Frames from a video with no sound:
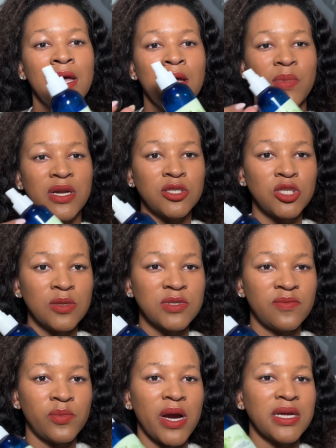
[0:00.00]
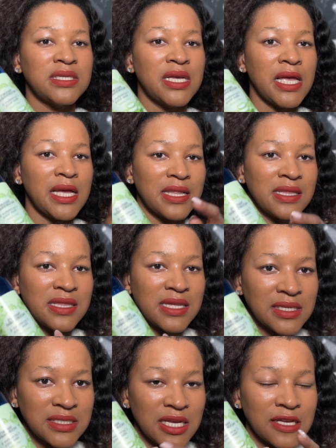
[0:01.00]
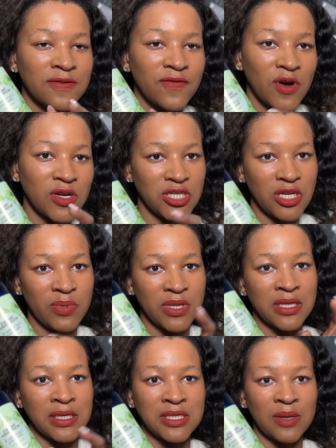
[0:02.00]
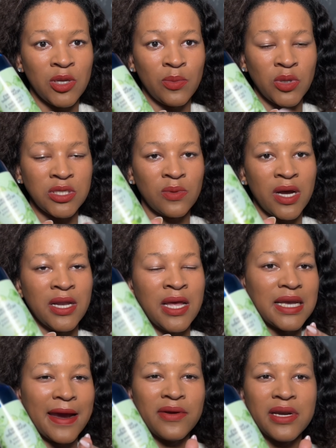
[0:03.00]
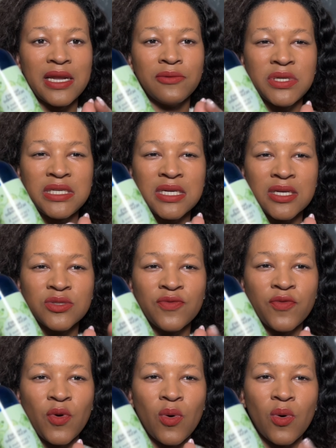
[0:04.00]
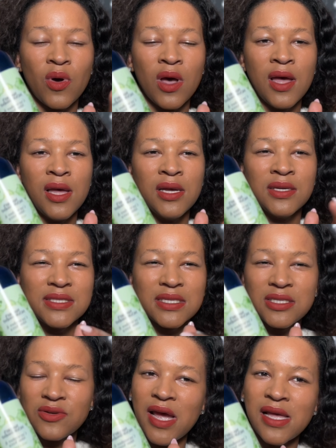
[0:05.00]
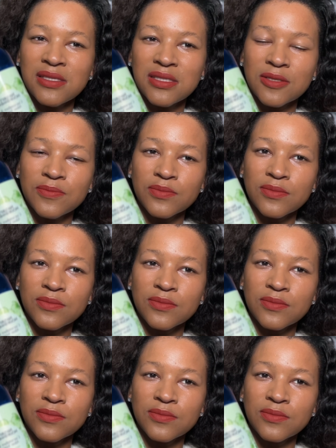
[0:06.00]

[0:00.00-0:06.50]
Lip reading: But in terms of pricing, this is far cheaper than the W Beauty one. Currently retails for 60 rands.